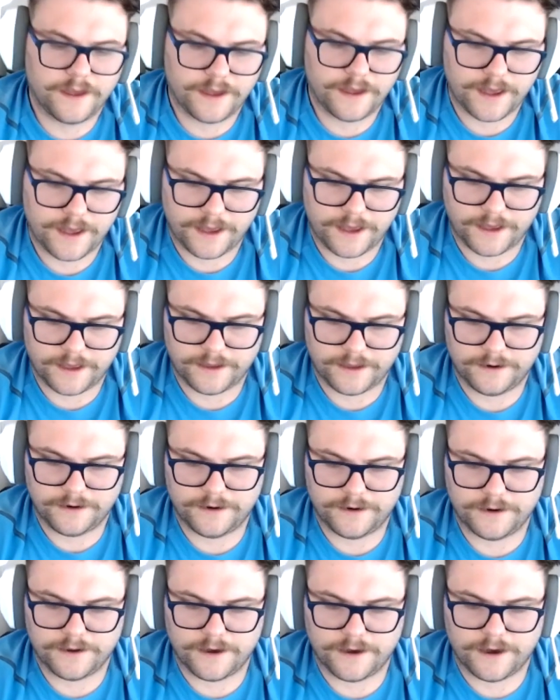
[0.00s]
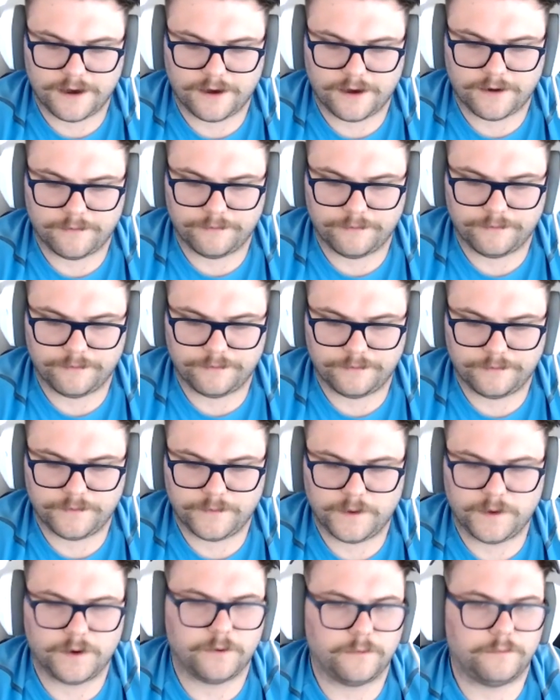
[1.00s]
and um
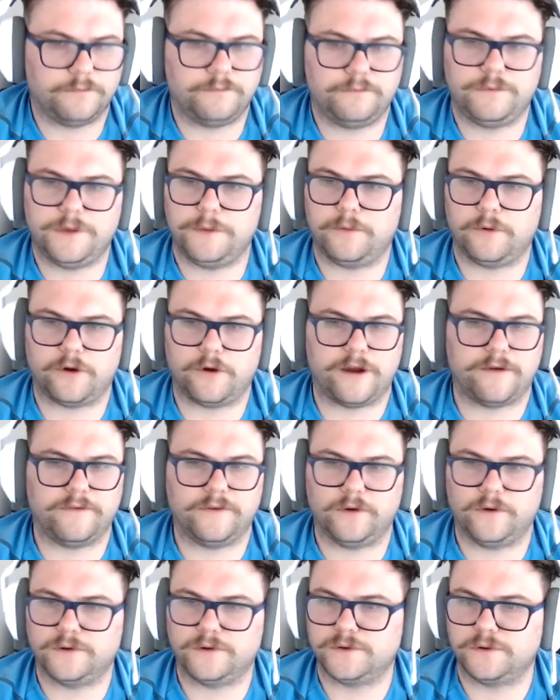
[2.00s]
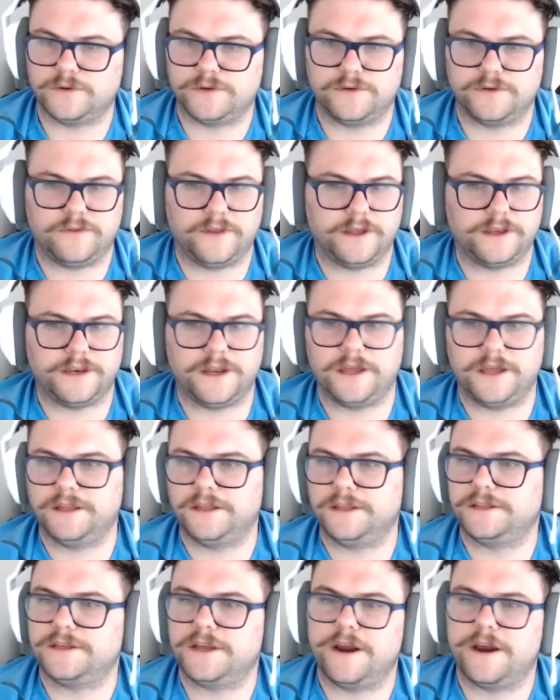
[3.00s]
you know people are having all sorts of like
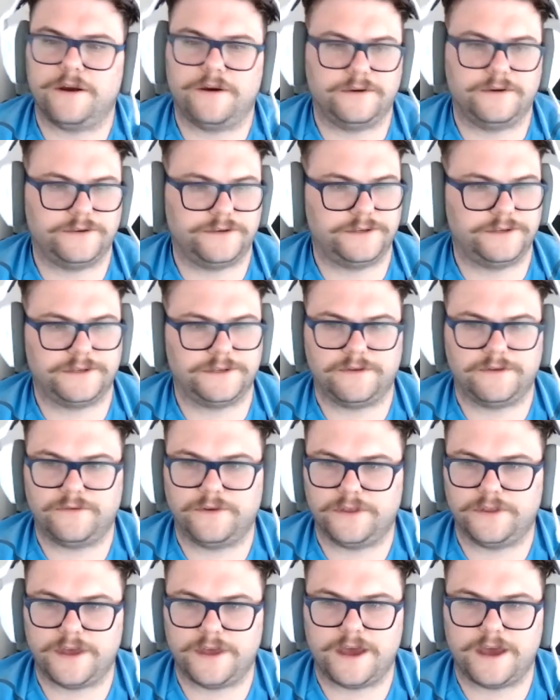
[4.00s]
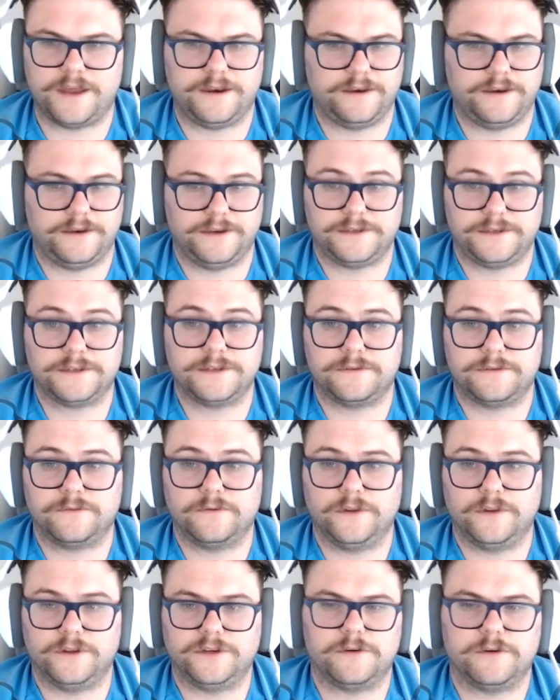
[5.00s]
nightly terrors and stuff like that and it's
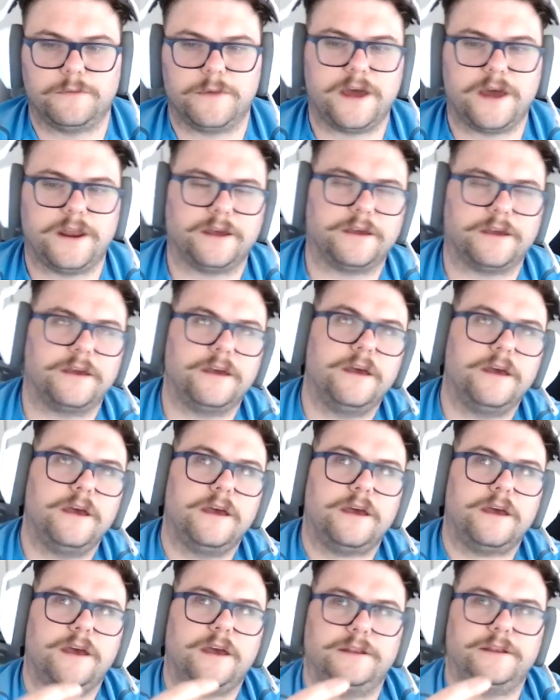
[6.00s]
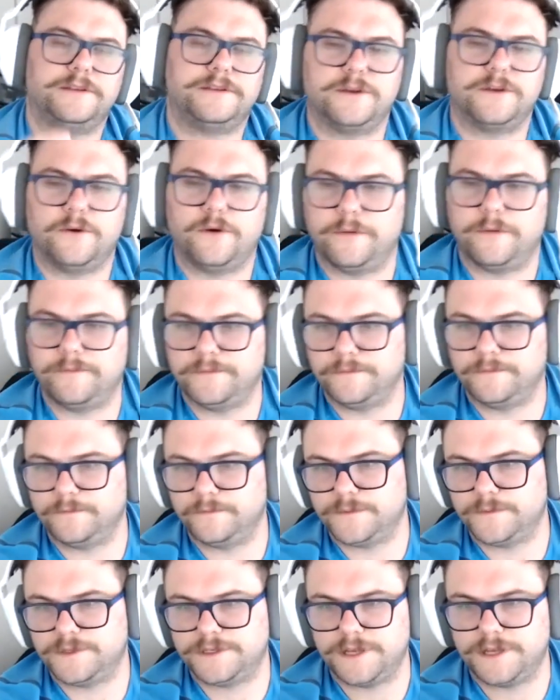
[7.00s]
really traumatic and so i'm
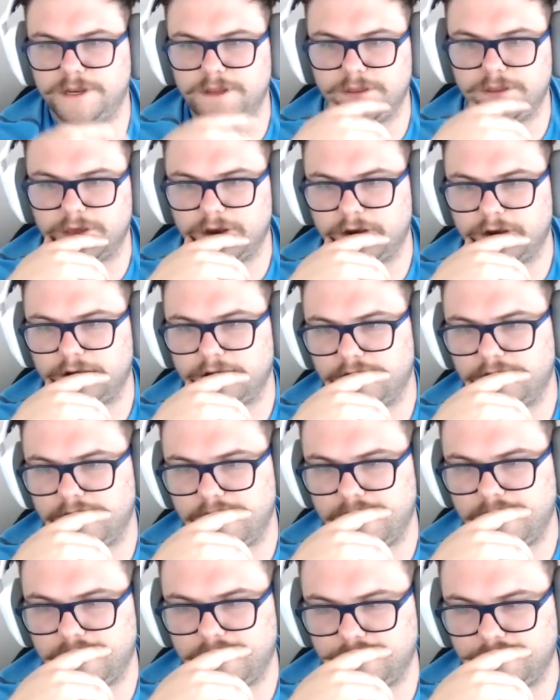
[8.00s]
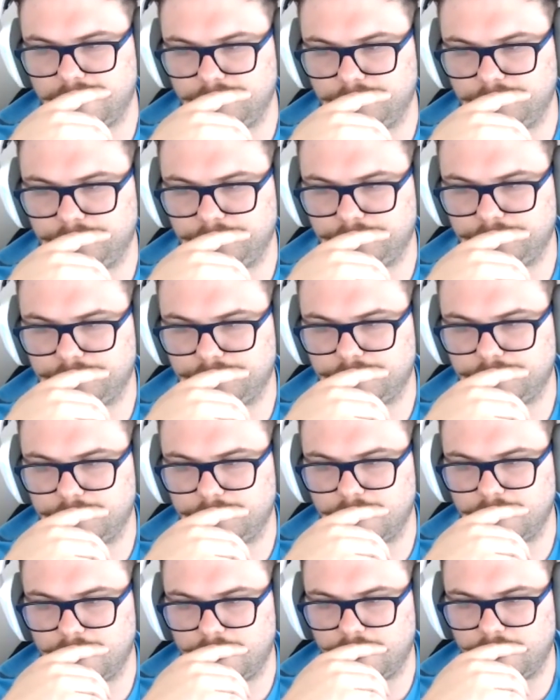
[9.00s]
sitting there and
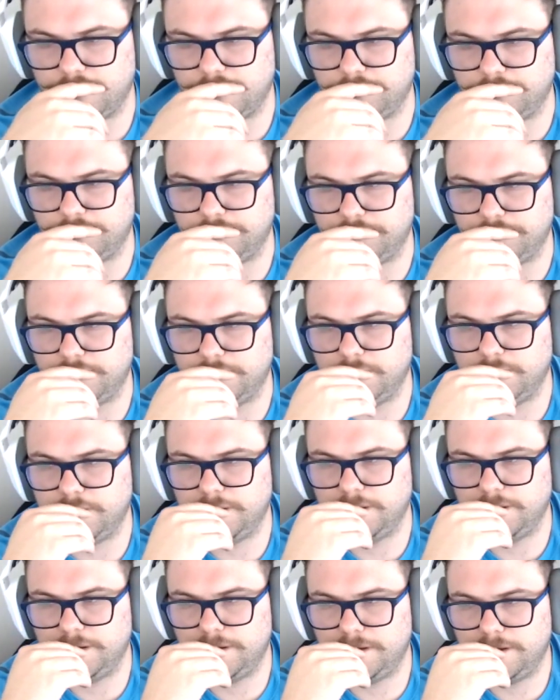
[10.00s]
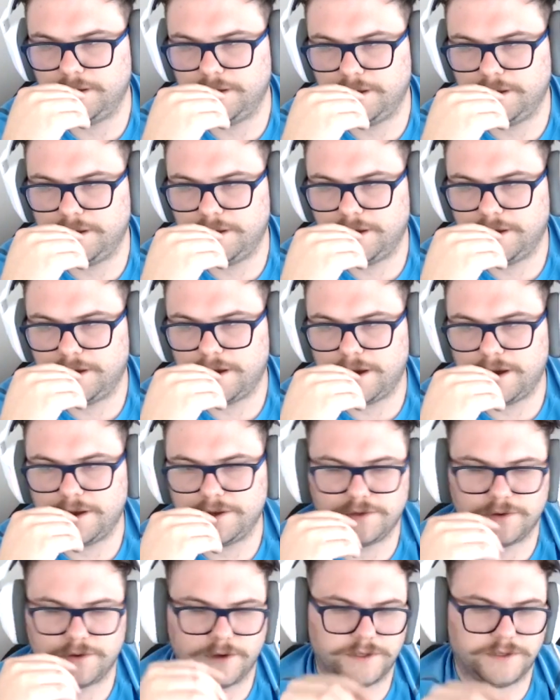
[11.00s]
um
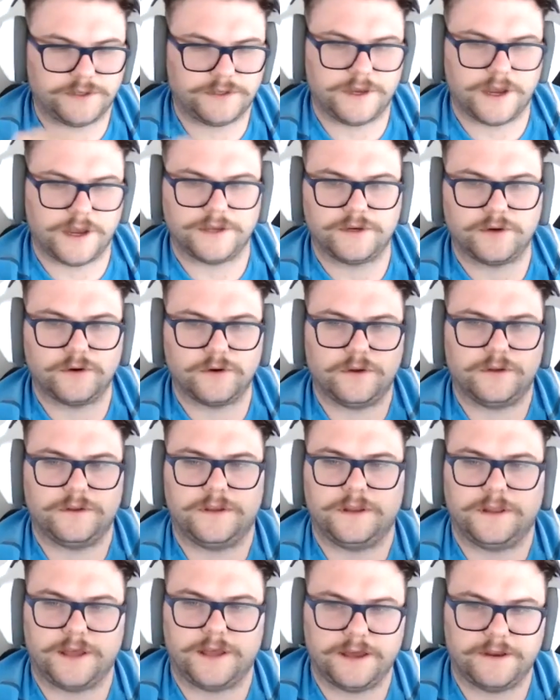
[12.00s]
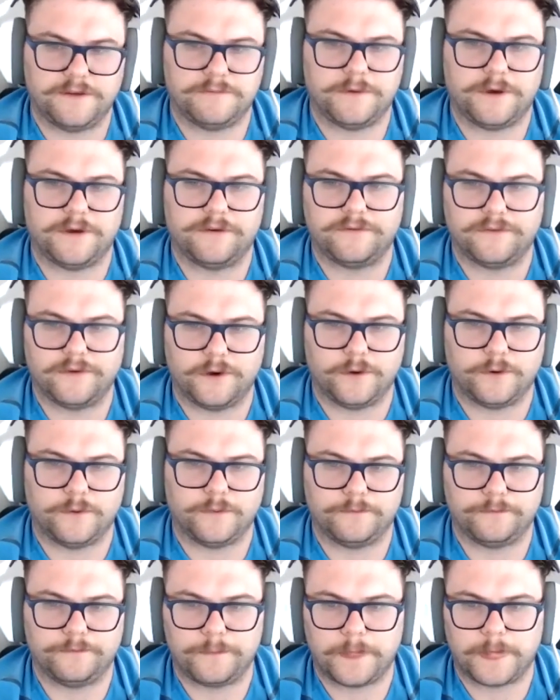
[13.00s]
so i i turn on the light of my
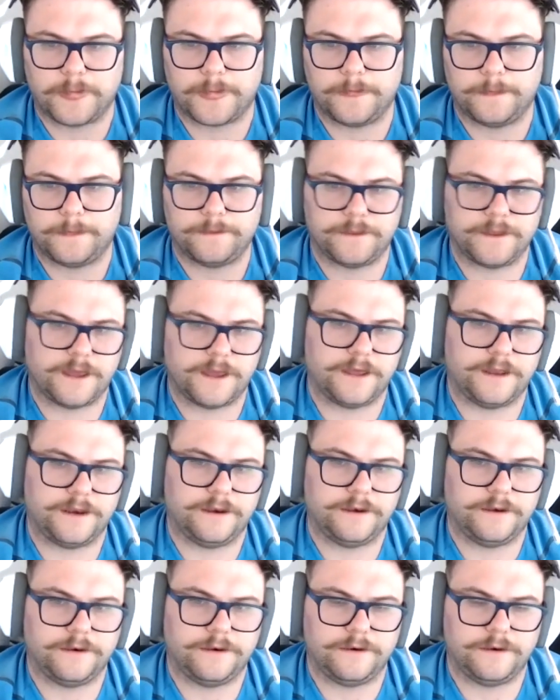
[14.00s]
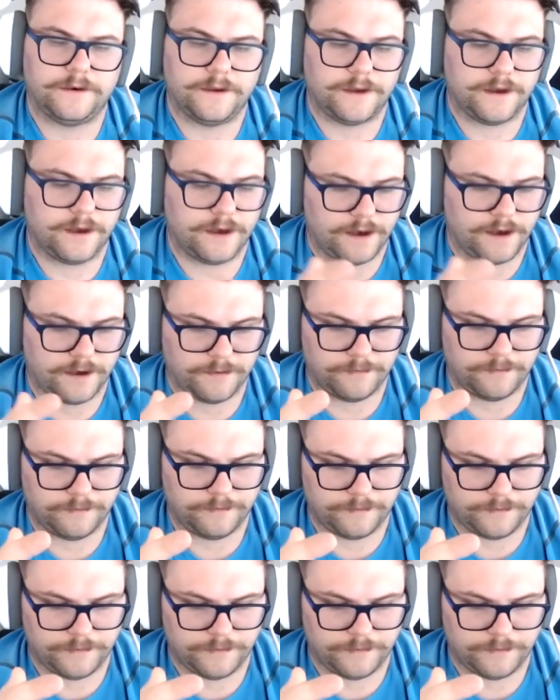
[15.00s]
phone and um